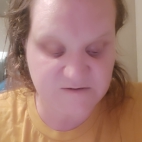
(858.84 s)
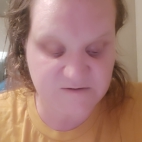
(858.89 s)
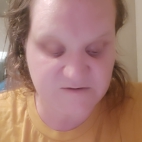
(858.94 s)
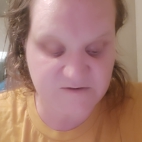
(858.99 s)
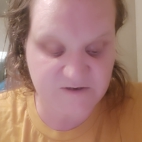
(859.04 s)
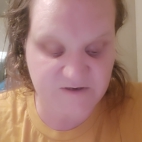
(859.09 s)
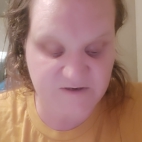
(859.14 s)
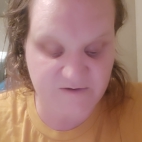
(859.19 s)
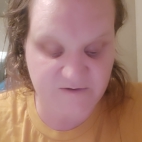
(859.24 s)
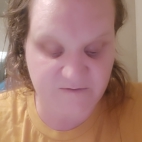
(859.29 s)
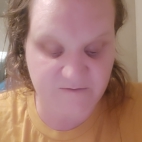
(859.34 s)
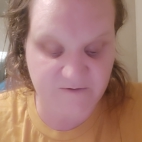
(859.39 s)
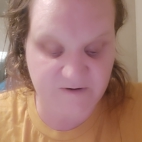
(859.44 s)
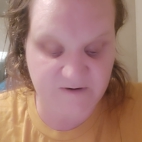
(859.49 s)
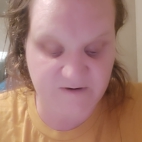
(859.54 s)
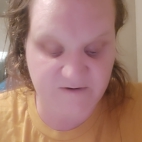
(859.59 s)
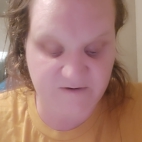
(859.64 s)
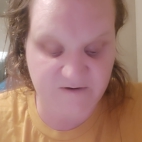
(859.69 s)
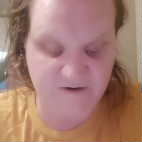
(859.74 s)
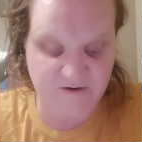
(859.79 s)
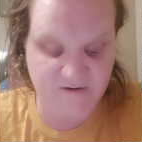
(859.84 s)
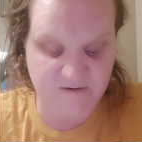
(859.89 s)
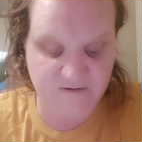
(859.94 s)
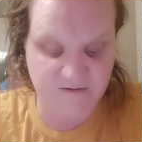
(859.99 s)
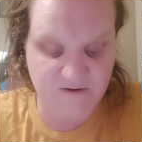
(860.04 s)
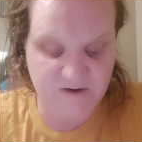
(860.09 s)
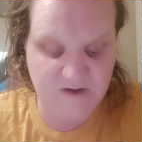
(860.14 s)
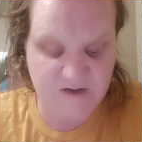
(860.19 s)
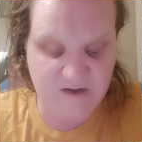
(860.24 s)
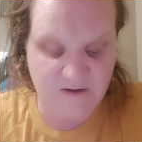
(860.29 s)
transgression,
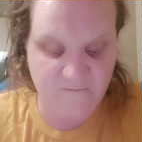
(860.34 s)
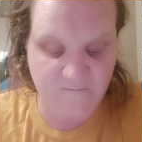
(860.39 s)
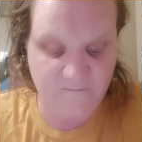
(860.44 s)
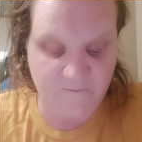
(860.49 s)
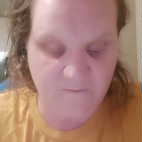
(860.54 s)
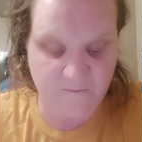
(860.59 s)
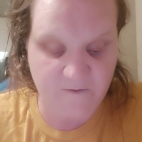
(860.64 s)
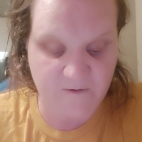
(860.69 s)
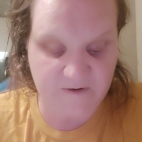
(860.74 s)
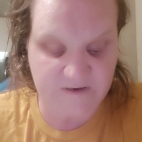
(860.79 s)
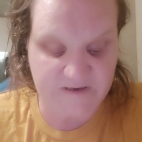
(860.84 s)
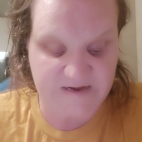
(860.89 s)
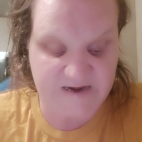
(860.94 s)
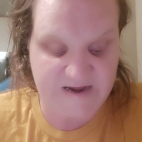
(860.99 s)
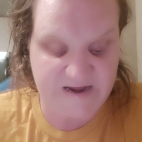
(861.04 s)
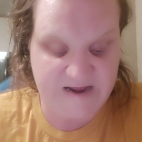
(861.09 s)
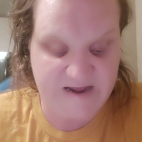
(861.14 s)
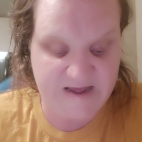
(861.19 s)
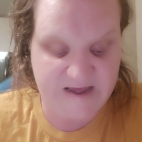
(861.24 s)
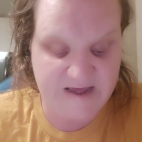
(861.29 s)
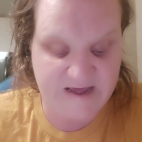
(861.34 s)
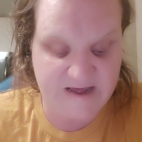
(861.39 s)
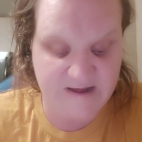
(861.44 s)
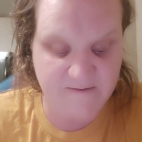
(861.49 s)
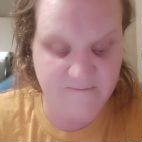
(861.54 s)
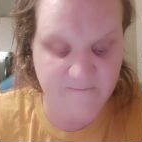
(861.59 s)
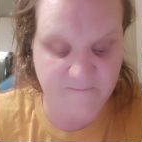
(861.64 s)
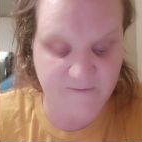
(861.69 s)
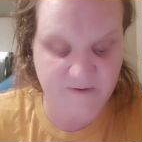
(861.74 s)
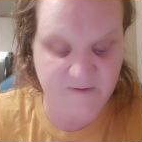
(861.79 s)
for they
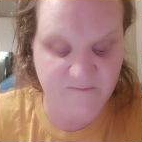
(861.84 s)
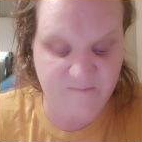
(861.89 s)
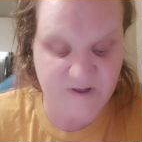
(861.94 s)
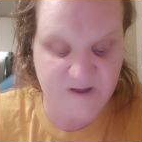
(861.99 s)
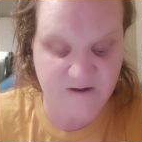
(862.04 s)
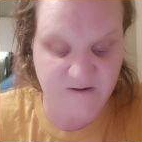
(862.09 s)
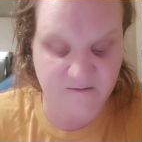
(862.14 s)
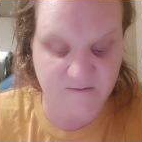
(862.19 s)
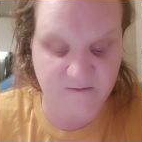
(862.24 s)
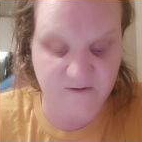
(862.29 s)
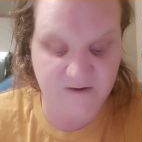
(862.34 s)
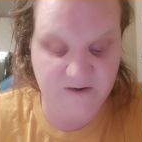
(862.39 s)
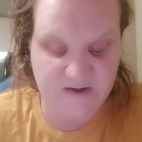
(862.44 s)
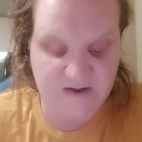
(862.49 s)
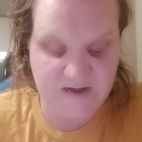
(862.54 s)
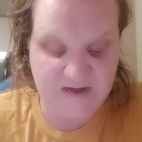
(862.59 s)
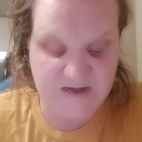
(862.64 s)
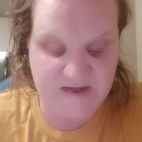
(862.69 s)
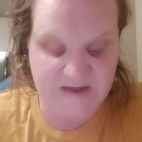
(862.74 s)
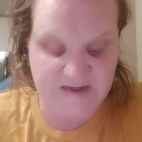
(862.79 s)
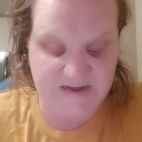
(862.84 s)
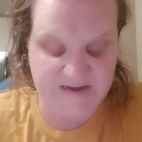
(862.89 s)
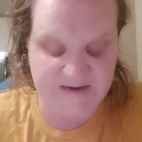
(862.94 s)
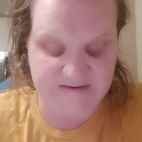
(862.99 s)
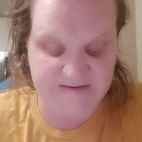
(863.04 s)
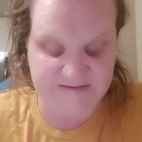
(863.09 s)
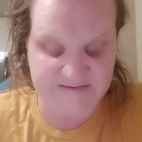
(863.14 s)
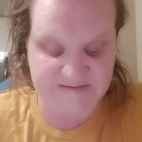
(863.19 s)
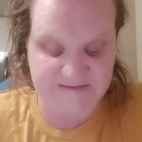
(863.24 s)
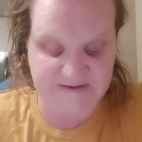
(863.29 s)
have rebelled
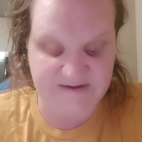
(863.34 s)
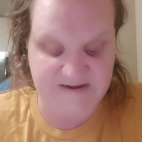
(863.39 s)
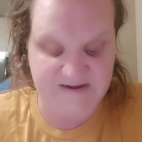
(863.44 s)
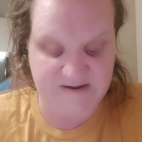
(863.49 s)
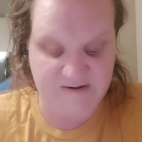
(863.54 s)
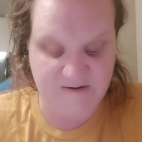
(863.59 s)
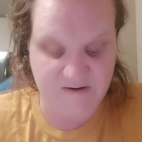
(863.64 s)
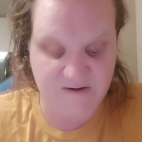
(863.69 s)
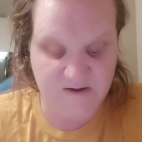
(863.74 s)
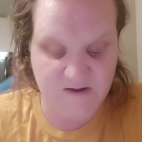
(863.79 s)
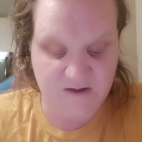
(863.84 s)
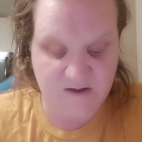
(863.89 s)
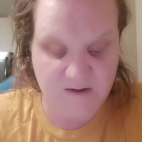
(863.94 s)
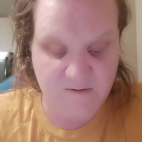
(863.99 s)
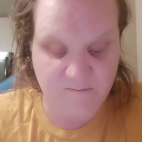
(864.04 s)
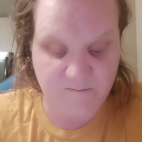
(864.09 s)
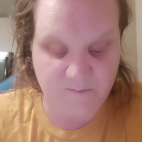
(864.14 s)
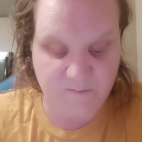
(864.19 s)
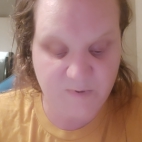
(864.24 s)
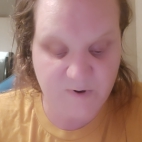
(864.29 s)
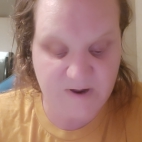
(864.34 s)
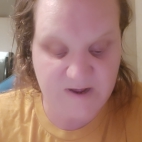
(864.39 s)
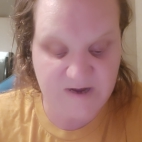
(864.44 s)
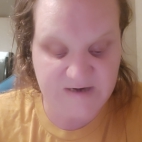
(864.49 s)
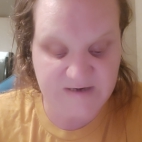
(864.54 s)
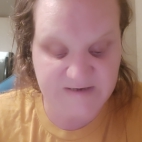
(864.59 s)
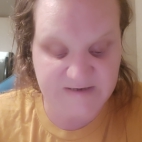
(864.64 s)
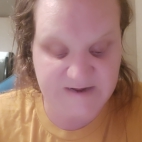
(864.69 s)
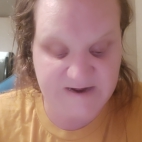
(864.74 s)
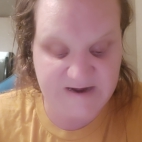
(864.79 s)
against thee.
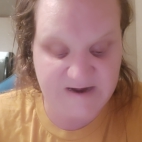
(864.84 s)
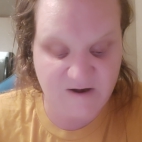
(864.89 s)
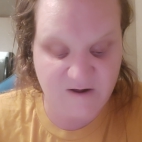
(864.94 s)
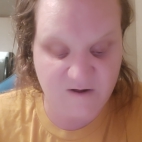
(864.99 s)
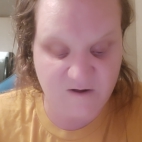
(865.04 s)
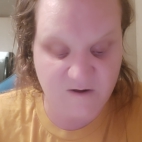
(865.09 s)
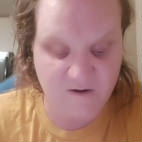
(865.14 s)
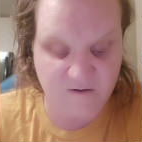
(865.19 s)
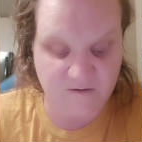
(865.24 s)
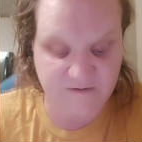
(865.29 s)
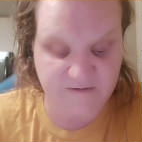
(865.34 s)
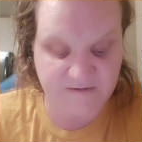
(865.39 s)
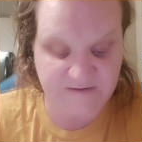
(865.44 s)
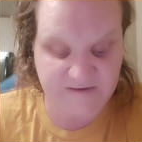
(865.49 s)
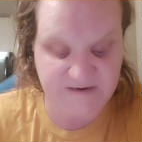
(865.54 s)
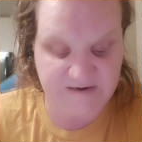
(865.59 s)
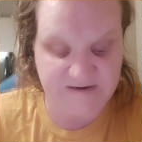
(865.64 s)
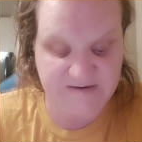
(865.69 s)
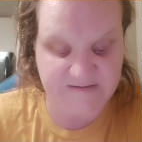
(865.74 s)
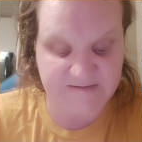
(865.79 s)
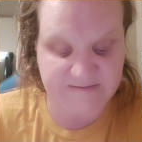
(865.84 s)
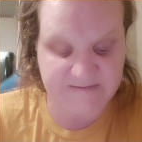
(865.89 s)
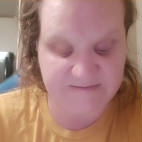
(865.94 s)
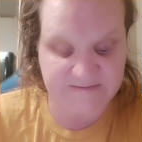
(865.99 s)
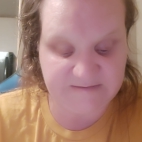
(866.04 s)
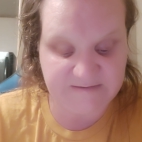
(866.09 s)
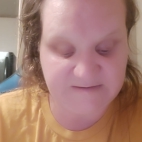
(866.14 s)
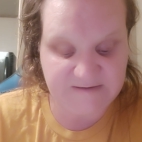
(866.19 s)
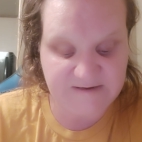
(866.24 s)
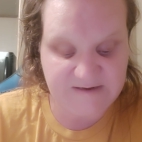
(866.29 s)
But let all
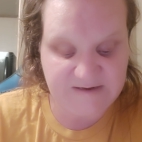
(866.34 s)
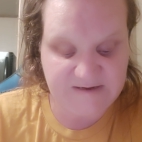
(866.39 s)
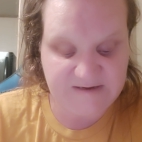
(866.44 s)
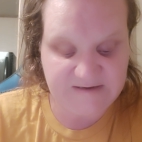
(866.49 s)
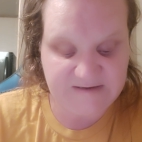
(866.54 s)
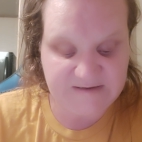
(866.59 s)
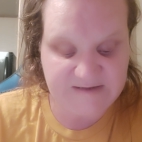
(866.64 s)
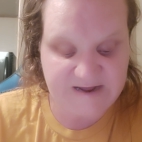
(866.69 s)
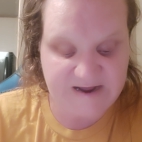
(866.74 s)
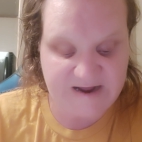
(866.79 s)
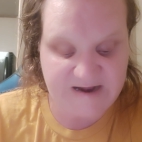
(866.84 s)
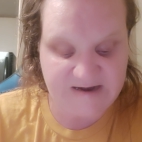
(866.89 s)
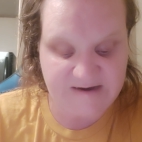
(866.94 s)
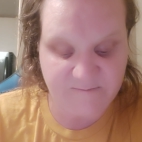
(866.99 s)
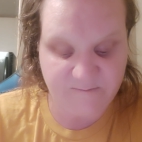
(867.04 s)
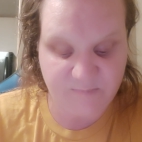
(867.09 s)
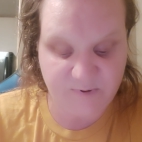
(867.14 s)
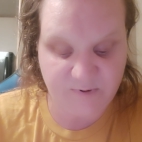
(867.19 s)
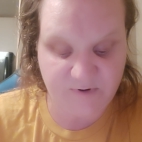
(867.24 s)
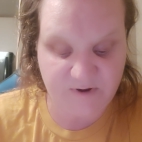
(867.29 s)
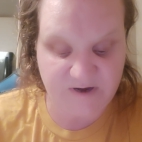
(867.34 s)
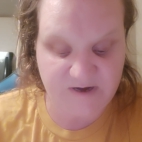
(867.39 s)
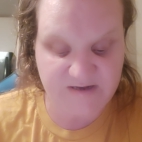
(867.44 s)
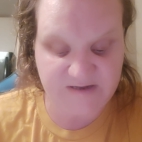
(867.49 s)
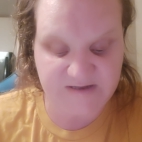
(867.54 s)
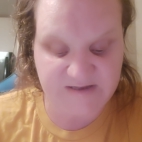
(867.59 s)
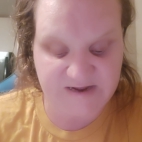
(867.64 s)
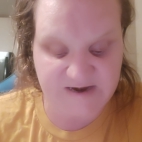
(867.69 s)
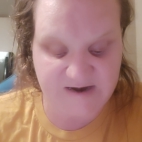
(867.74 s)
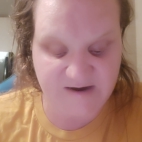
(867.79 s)
these that
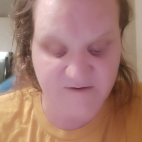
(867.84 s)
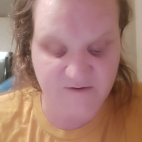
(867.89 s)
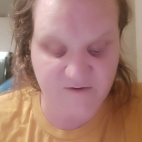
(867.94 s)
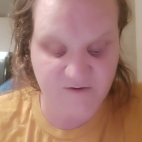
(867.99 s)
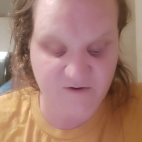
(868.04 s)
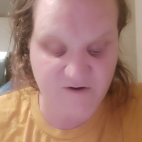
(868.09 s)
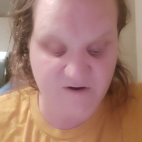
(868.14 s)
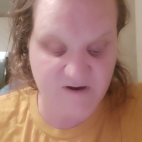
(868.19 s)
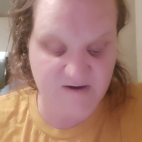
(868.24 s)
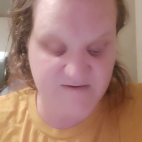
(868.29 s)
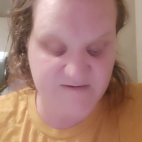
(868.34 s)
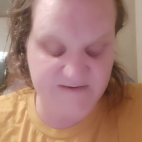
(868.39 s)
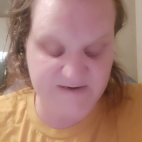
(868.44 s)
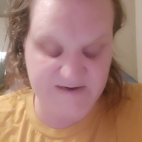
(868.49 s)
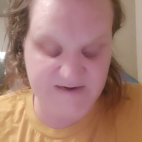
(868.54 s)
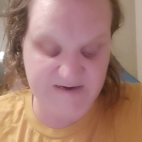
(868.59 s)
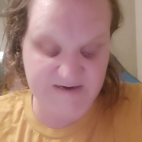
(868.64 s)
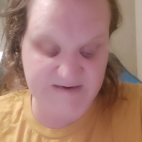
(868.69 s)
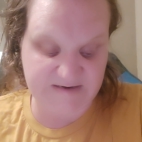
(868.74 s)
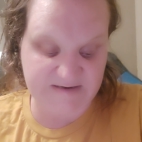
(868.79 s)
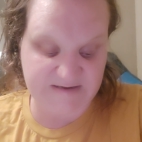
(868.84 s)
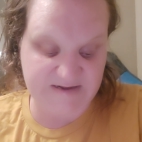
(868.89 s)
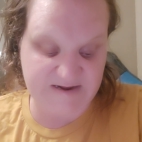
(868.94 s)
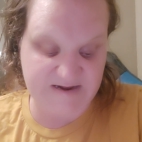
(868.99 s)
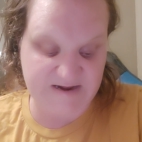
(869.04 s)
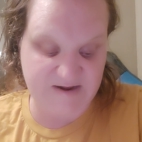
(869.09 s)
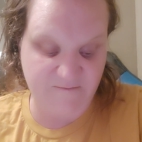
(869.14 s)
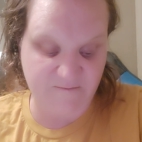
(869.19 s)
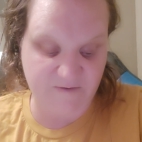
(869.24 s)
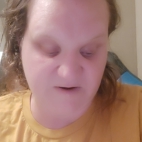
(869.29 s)
put their trust in
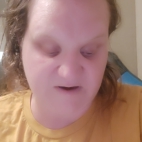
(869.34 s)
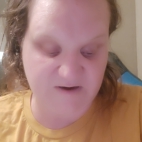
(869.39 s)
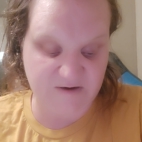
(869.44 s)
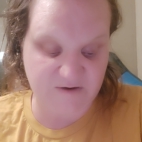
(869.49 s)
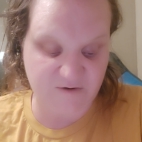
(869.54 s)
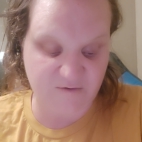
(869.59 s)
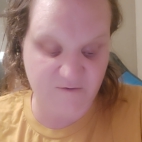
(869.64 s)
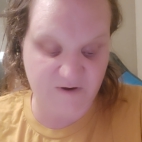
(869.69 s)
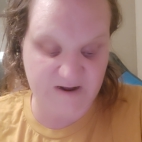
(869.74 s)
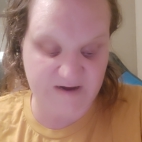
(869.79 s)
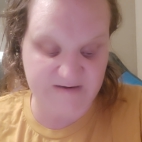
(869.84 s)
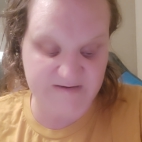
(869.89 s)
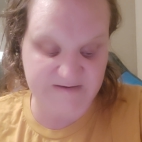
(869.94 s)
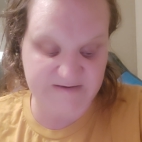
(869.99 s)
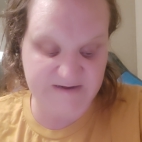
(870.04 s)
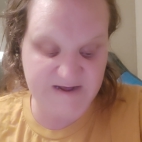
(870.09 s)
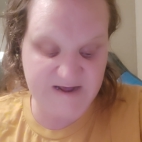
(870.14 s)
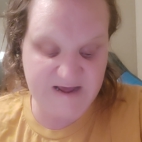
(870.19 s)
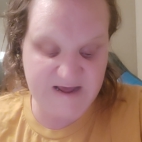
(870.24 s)
thee rejoice.